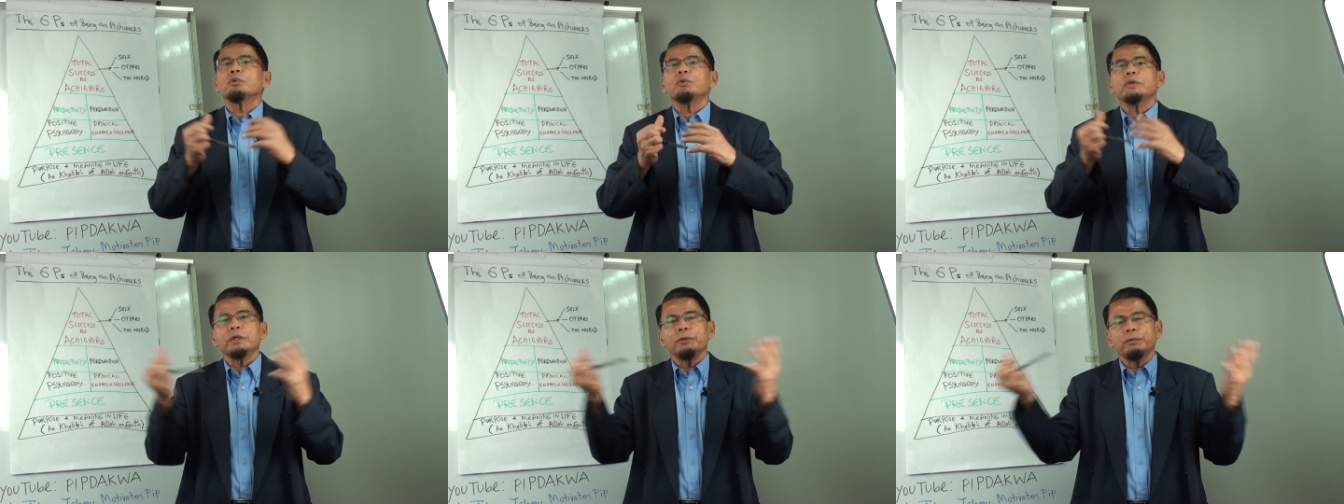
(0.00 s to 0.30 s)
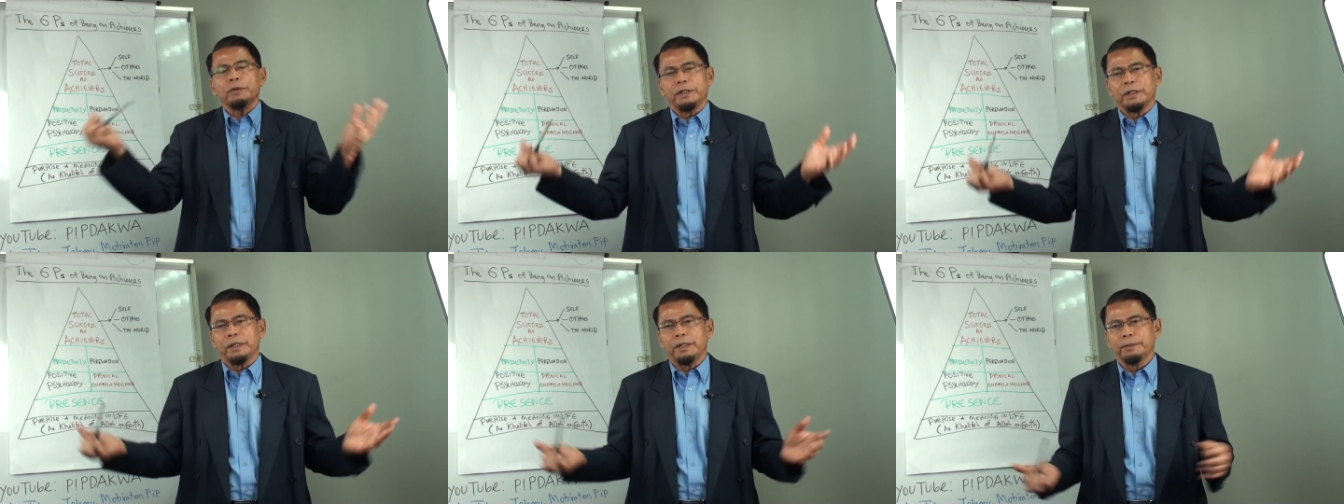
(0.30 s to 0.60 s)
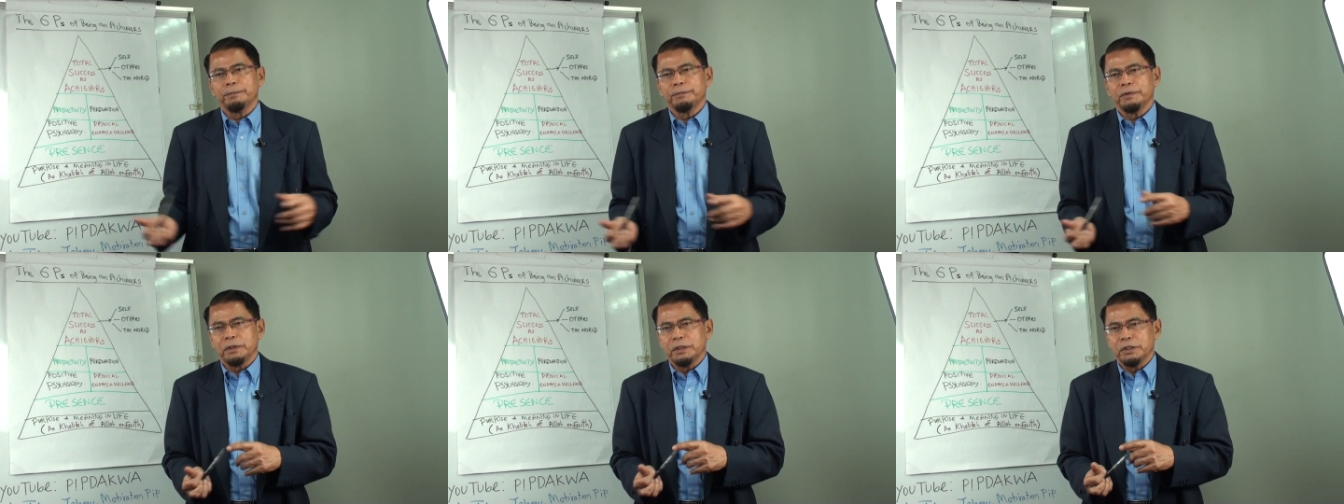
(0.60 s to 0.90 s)
to the world,
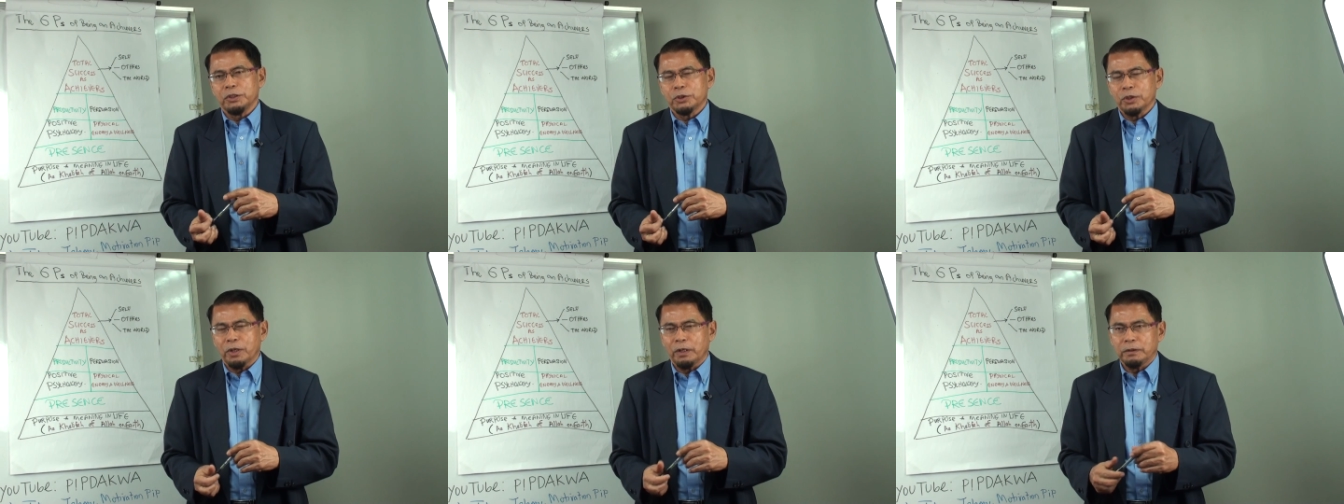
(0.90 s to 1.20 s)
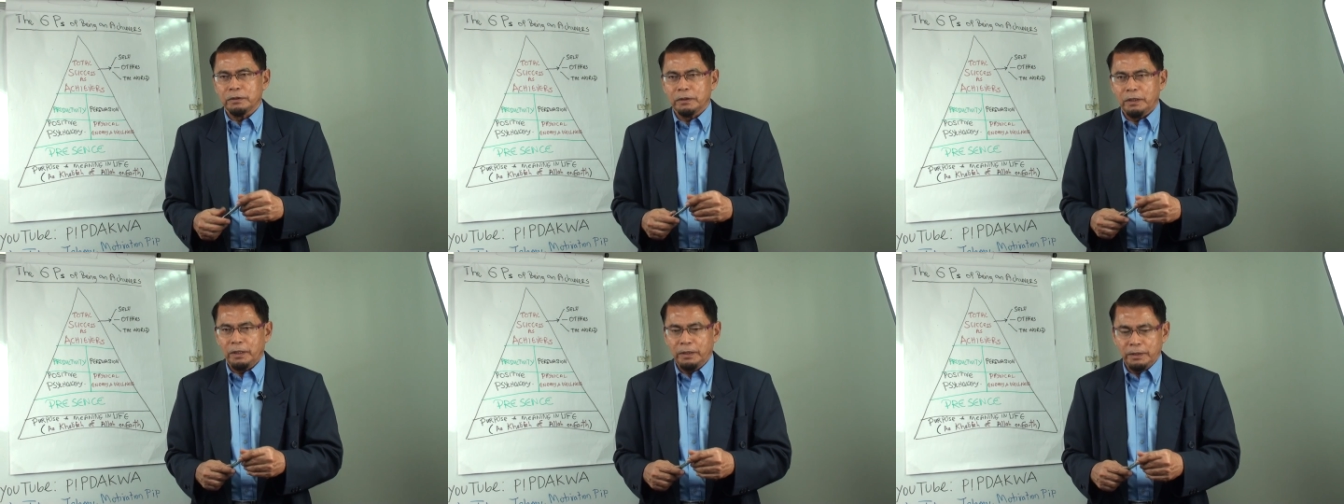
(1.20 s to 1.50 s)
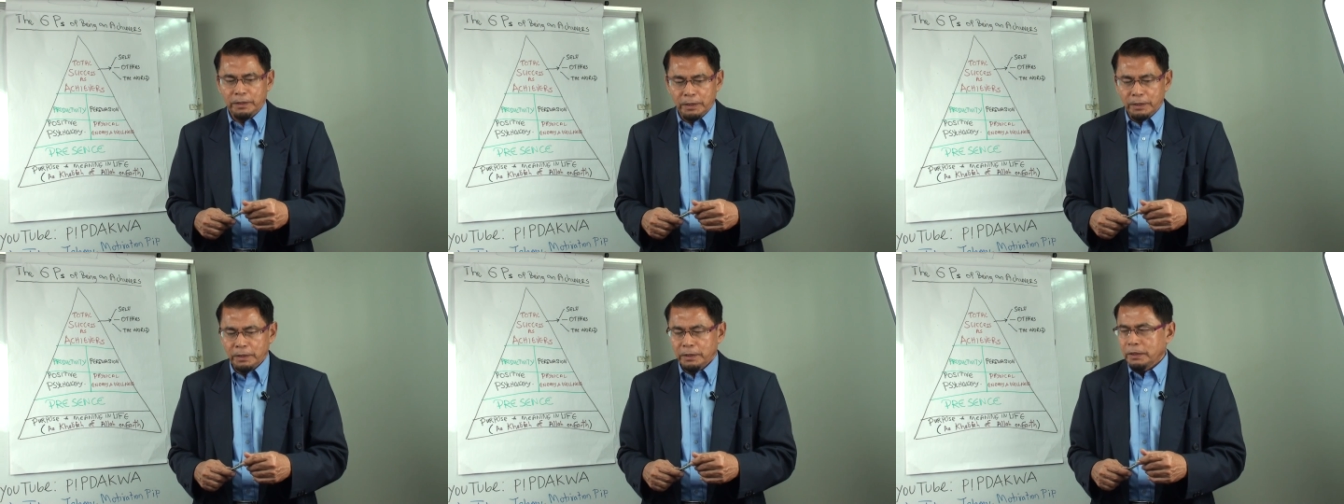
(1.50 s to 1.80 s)
inshallah.
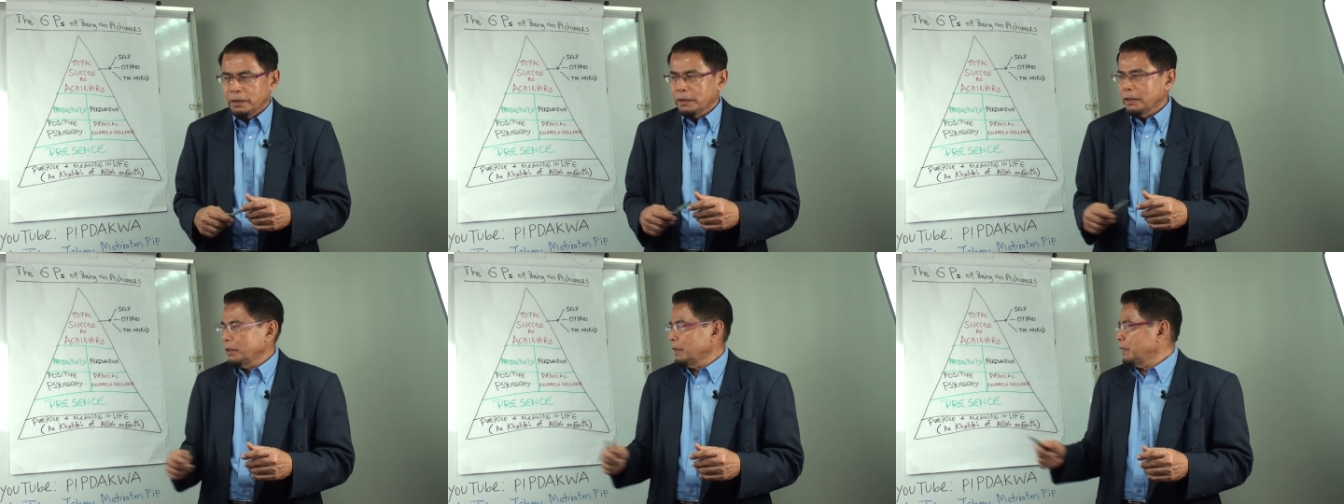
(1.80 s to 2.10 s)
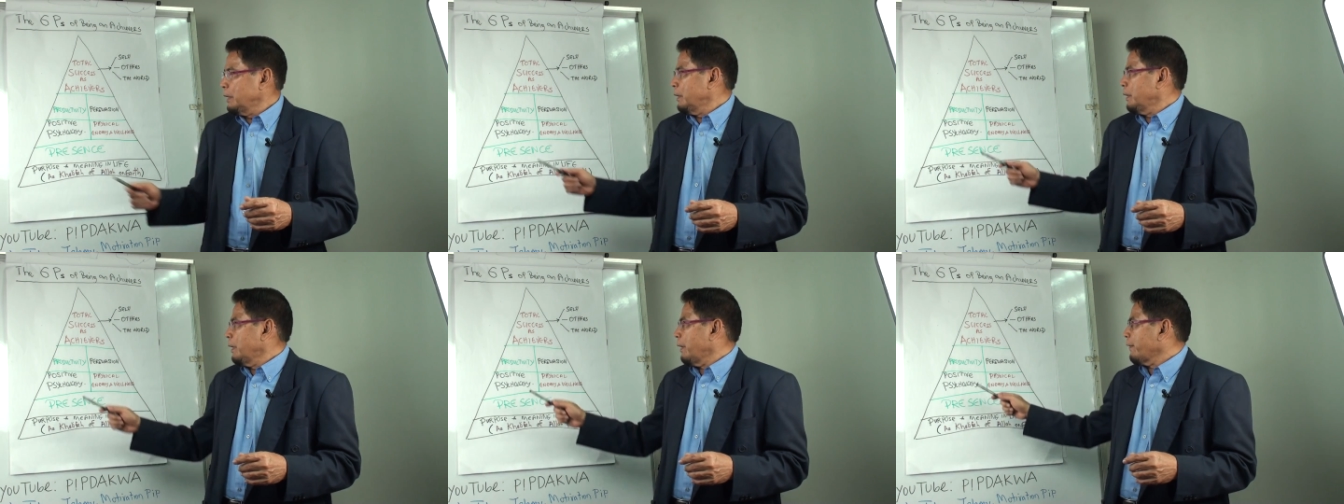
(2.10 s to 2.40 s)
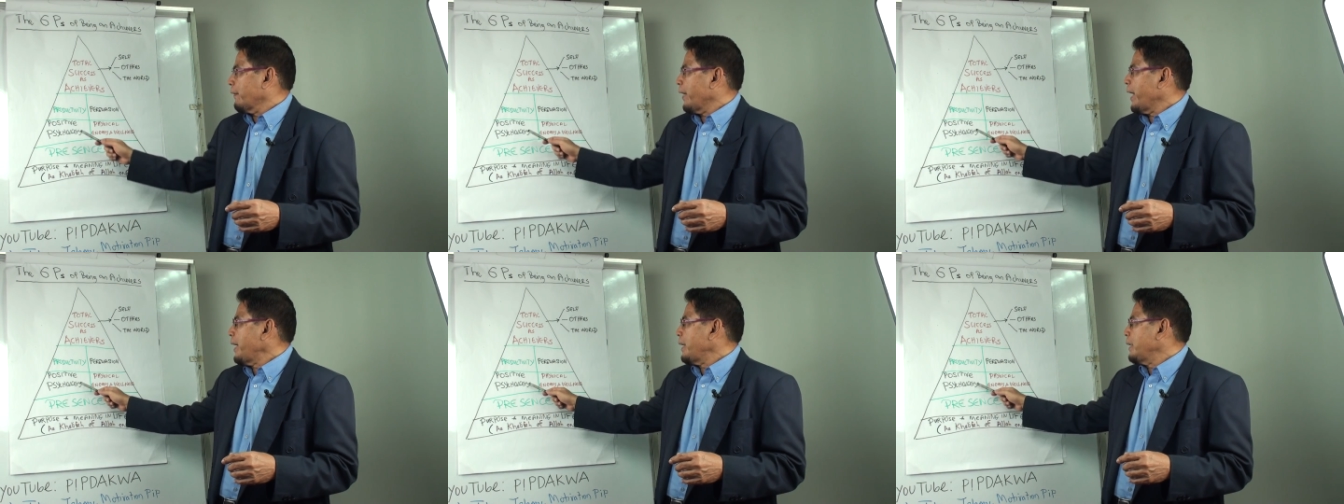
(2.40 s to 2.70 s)

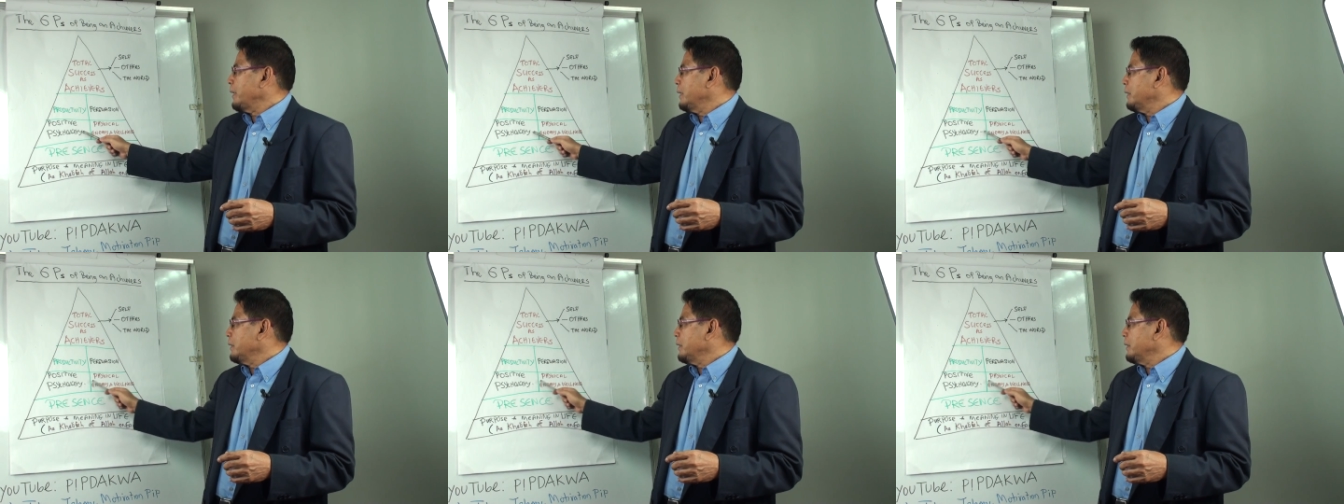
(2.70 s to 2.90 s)
Alright?